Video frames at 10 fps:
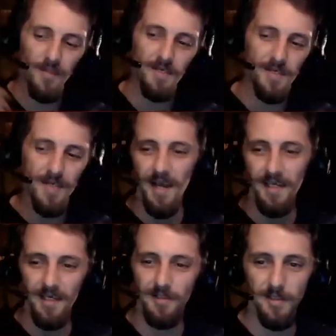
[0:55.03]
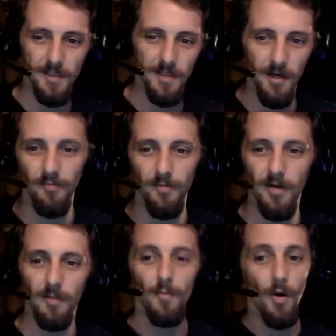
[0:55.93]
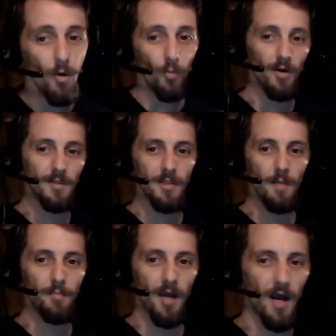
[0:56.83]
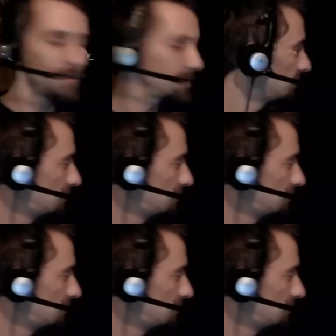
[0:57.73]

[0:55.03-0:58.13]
the deck itself here. What's up, guys?